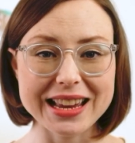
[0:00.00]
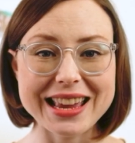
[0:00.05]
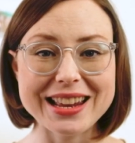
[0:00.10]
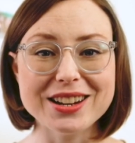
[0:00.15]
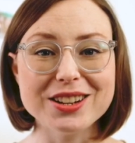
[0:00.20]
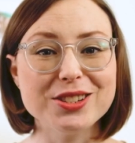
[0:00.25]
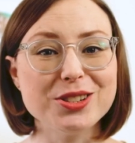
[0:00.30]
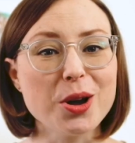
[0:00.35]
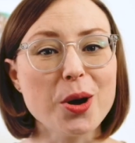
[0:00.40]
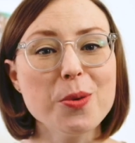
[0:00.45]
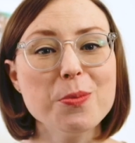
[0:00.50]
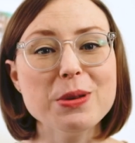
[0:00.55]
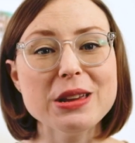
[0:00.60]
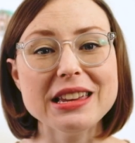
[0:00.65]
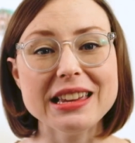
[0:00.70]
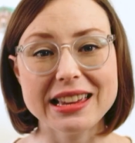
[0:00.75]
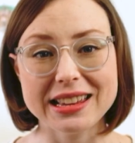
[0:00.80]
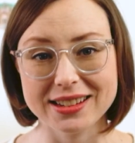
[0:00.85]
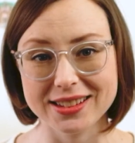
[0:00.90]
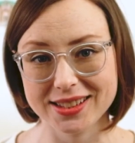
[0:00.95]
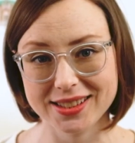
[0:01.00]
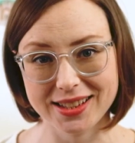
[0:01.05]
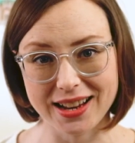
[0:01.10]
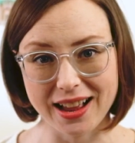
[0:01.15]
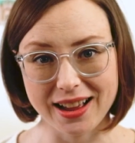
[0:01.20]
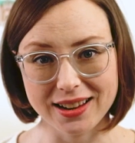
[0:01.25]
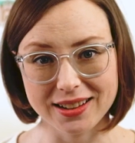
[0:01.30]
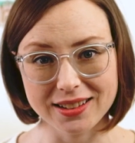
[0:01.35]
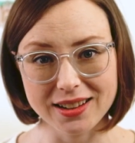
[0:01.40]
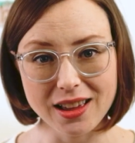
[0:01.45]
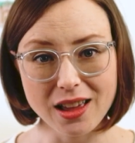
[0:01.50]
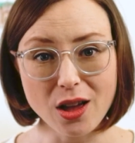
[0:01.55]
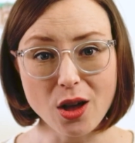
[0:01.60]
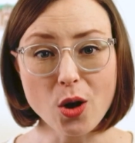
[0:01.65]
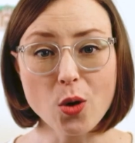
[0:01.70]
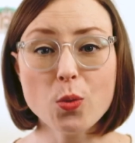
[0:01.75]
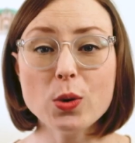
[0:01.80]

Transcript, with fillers: in Adobe InDesign,